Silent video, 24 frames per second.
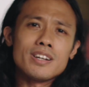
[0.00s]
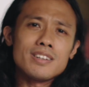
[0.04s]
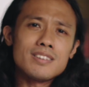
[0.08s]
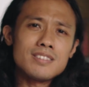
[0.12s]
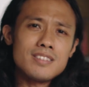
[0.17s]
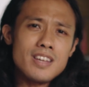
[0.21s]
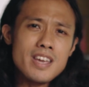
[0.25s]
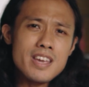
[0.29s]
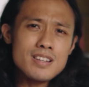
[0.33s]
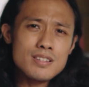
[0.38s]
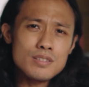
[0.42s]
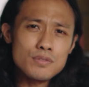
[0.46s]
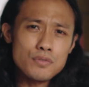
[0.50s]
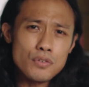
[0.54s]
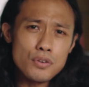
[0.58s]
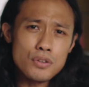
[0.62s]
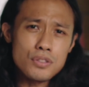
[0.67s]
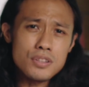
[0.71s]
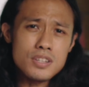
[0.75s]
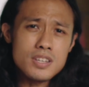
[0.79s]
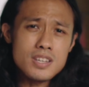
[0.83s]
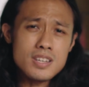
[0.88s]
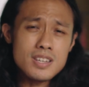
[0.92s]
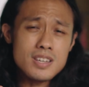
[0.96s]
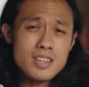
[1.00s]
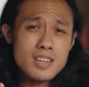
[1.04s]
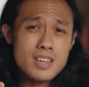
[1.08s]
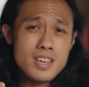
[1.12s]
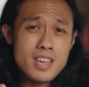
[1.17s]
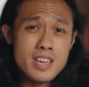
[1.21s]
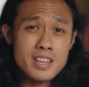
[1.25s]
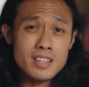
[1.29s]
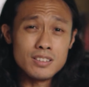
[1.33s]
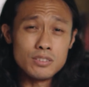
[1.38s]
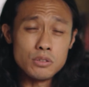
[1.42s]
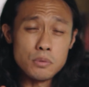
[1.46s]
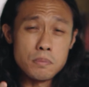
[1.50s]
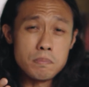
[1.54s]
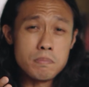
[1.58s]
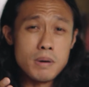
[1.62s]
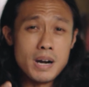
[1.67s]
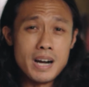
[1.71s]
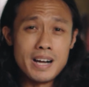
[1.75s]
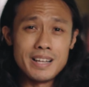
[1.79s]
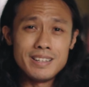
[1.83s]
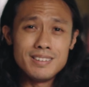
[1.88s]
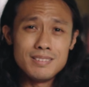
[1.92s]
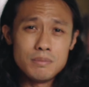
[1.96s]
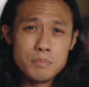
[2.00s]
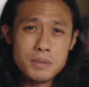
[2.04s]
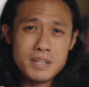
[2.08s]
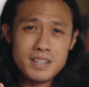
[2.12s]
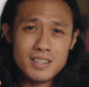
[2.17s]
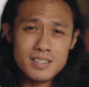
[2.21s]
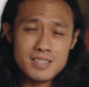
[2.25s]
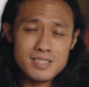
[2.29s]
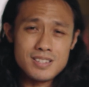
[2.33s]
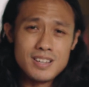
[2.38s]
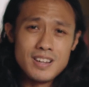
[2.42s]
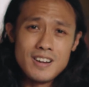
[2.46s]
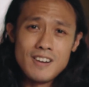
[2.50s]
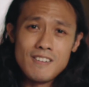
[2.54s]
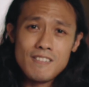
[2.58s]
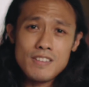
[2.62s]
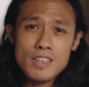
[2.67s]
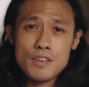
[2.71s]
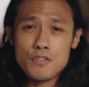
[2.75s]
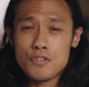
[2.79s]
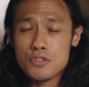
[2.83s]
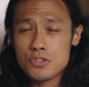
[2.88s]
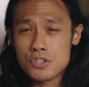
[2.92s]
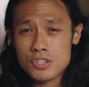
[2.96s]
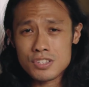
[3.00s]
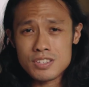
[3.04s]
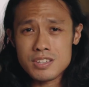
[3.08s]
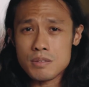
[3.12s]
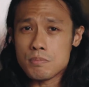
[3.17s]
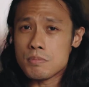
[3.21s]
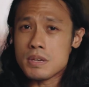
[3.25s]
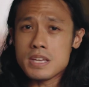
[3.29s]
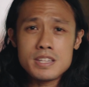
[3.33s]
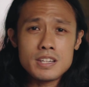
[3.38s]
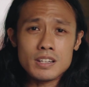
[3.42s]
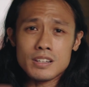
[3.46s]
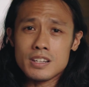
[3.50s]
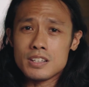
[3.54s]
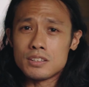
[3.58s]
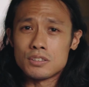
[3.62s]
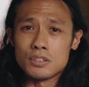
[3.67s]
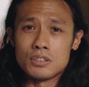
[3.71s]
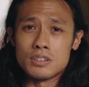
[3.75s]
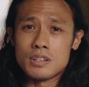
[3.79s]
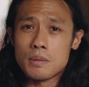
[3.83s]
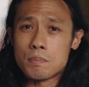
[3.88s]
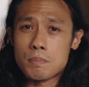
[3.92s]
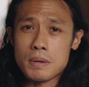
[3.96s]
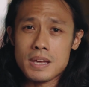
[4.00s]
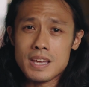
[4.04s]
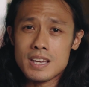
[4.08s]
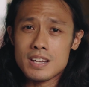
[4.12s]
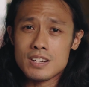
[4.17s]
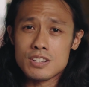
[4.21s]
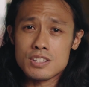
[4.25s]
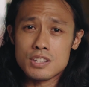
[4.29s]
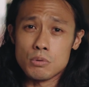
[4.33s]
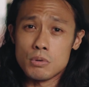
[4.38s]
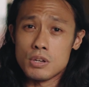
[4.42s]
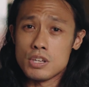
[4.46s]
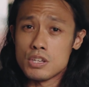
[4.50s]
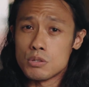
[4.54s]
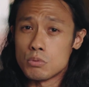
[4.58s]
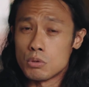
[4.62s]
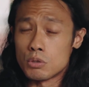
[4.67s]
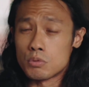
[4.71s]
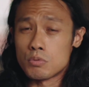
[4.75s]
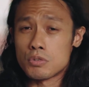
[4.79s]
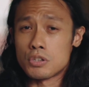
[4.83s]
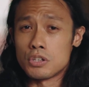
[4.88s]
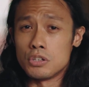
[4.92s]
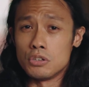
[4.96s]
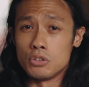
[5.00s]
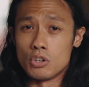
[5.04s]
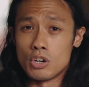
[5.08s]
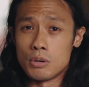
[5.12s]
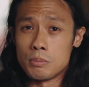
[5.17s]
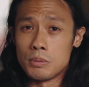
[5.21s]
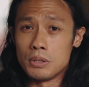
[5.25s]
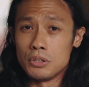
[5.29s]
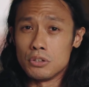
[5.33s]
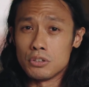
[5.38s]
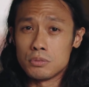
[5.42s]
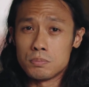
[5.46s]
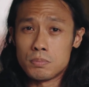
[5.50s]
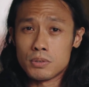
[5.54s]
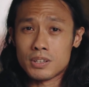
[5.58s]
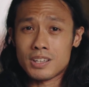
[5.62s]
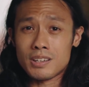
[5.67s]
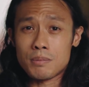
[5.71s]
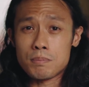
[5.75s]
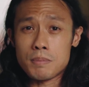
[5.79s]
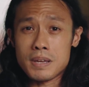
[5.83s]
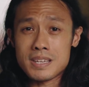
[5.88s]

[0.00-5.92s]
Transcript: it takes for the ink to bond, because if you just immediately turn the page the way you would with a normal notebook, it